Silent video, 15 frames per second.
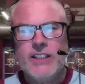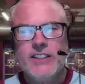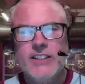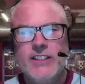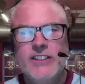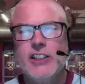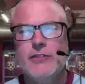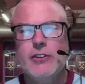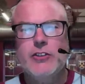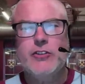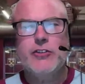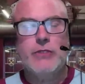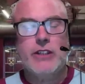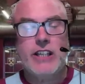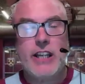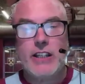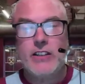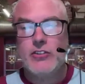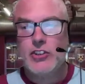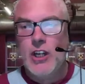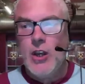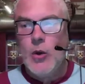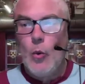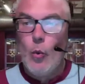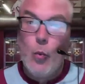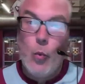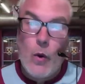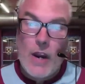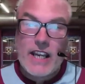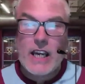6'3"
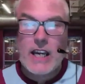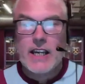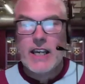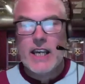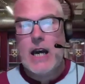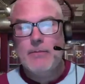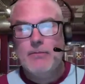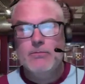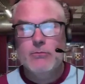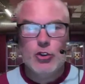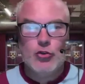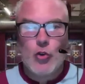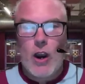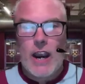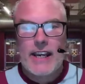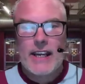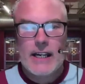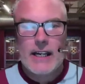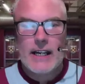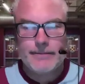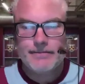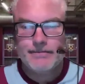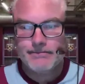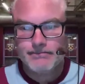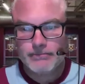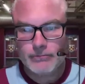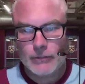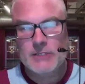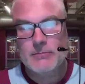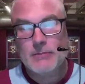winger come striker.
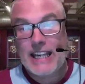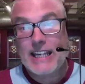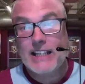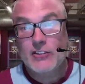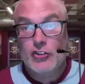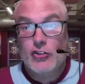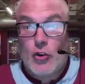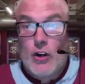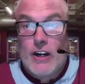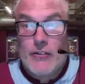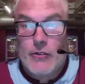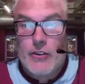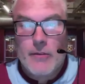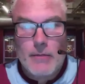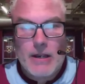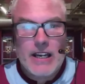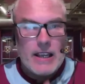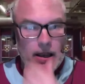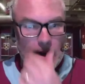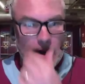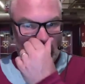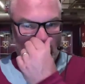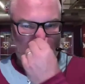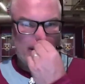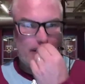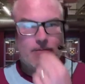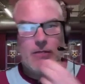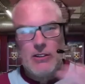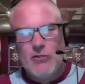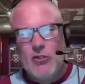He's playing as a striker at the minute, but he's
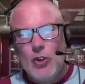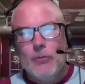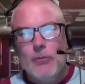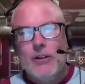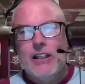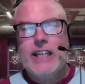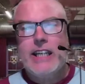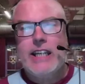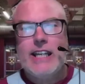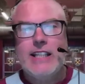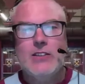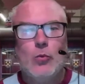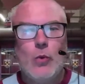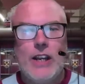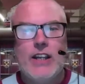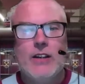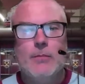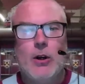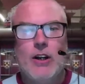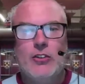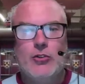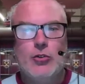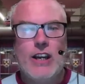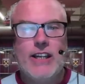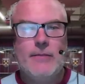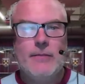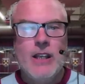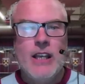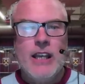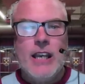a winger by trade.
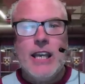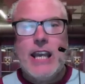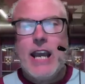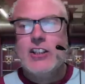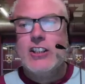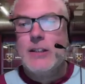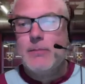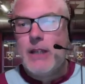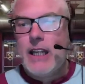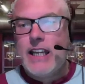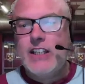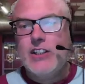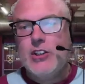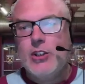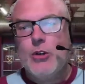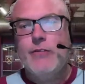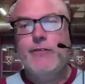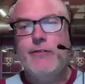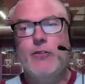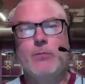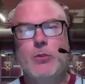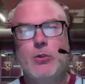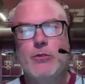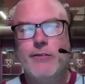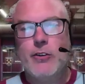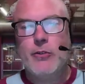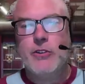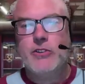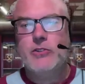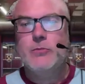He actually played his youth football for
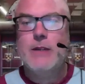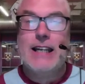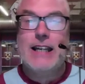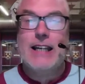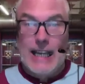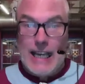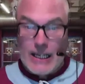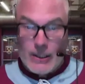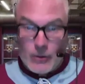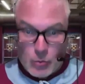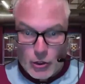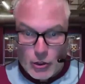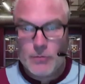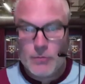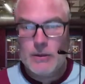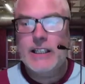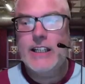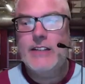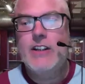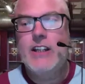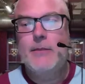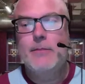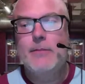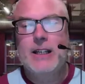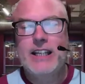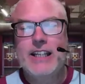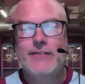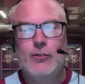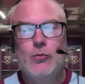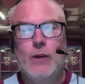Crystal Palace, and would you believe it, he
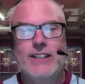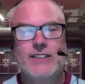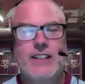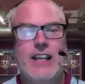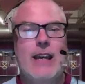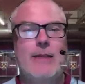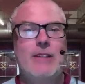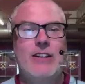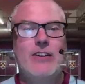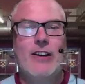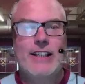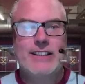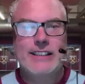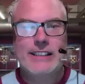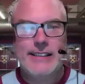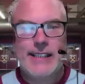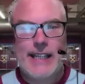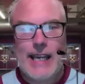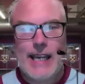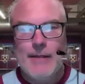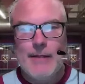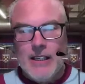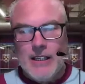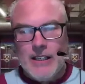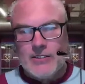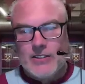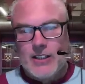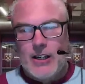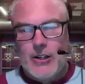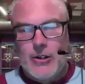played for West Ham United. Yeah,
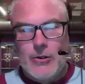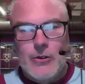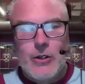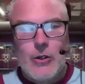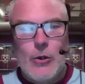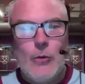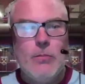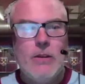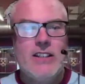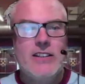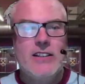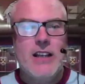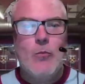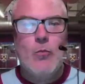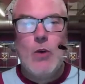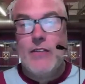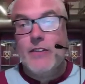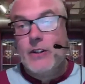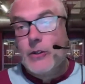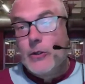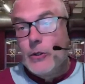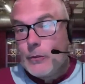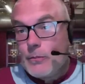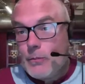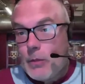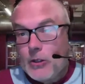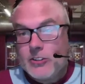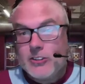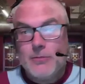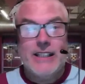so could be someone that could
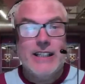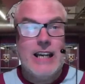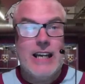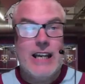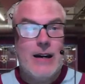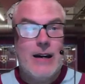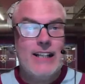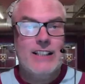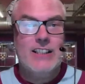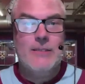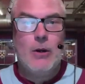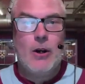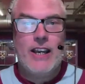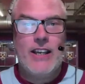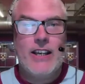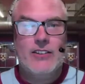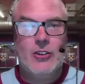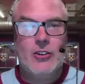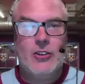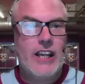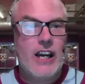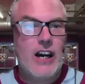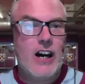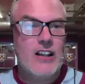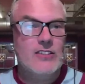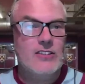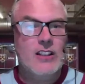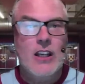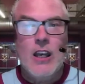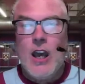possibly come back to bite us on the
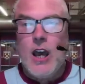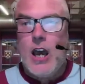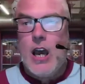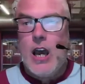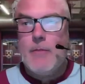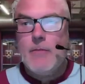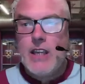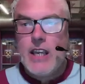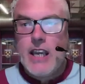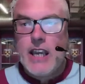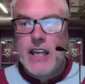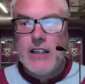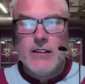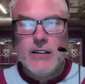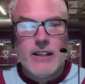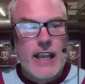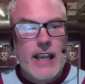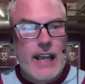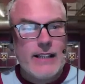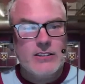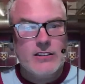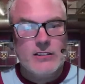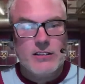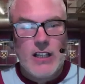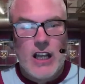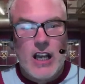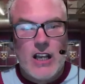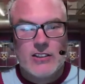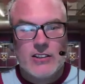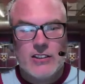arse. In Kent's
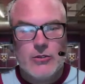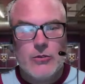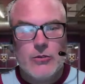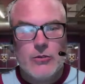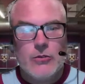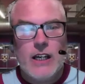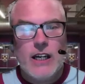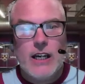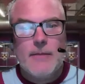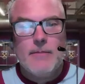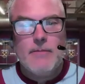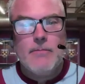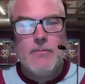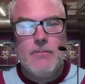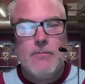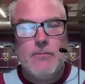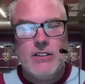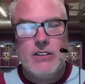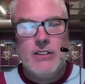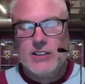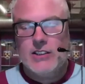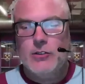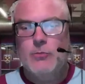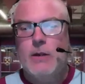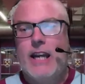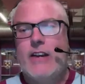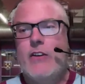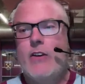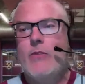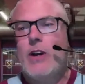last little, his last little
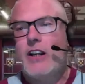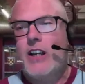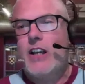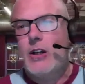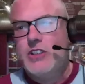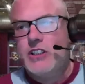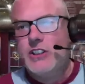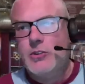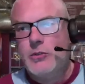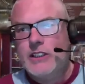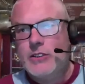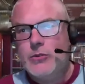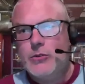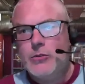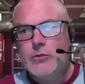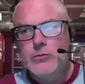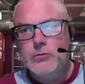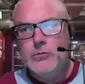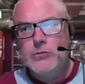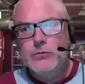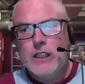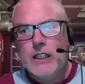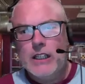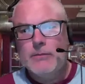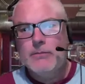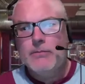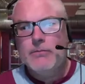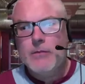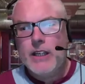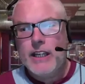player he goes into a little
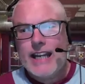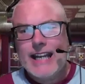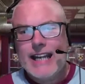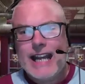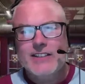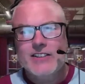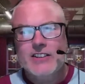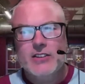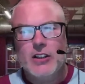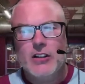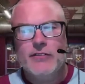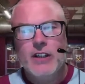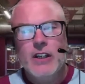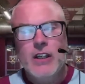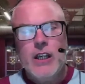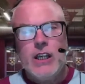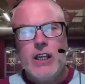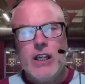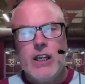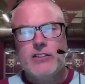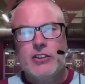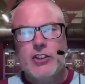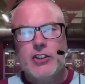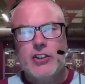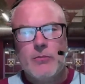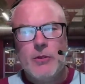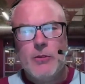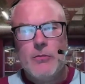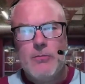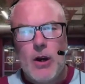analysis of is a
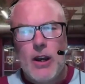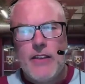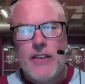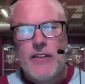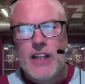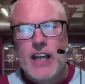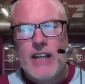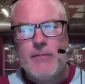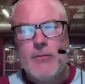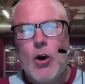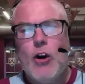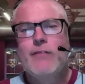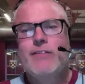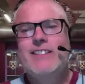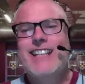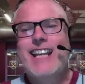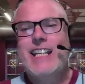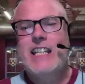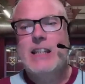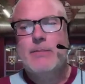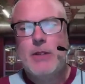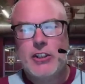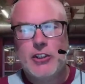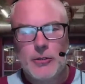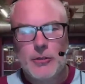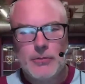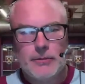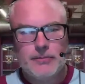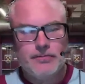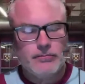gentleman by the name of Teddy Bishop.